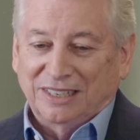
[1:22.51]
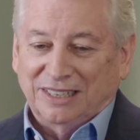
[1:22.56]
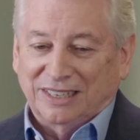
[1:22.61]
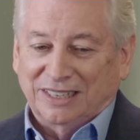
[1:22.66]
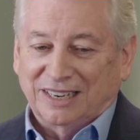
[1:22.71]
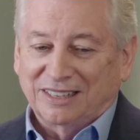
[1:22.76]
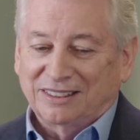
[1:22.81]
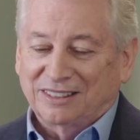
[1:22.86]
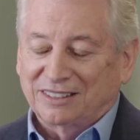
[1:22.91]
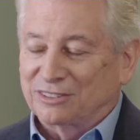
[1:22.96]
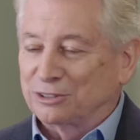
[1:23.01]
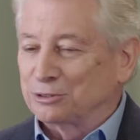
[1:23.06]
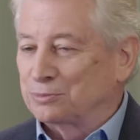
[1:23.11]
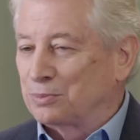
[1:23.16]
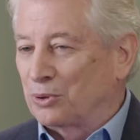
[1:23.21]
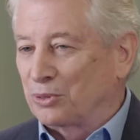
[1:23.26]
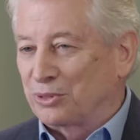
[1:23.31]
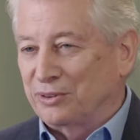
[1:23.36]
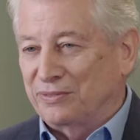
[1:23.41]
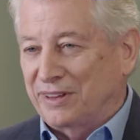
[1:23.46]
And I think there's
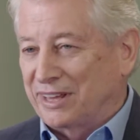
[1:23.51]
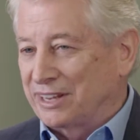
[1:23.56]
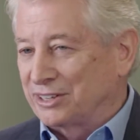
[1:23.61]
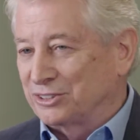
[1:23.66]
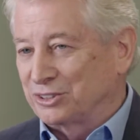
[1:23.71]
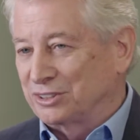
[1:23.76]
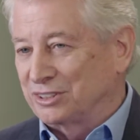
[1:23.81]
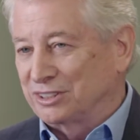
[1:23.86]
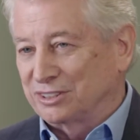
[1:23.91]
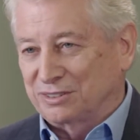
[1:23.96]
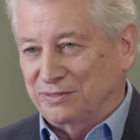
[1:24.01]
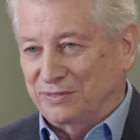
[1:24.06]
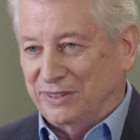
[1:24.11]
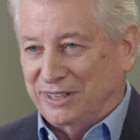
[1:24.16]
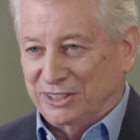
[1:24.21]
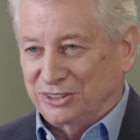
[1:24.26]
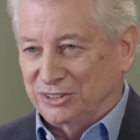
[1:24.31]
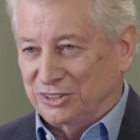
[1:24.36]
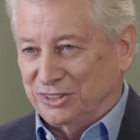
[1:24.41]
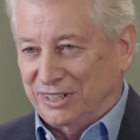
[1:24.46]
both advantage and
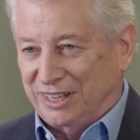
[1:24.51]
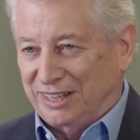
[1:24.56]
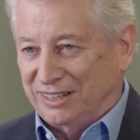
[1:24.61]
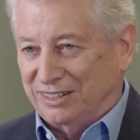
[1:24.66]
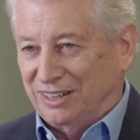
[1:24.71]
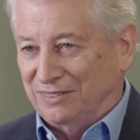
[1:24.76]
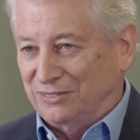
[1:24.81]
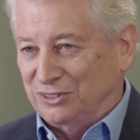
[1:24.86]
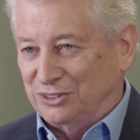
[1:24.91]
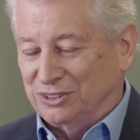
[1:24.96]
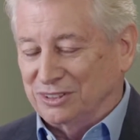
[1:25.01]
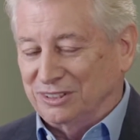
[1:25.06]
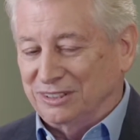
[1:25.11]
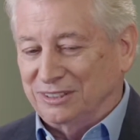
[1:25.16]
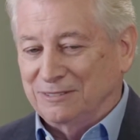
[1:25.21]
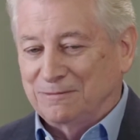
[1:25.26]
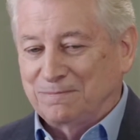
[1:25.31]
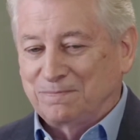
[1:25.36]
disadvantage in that, obviously.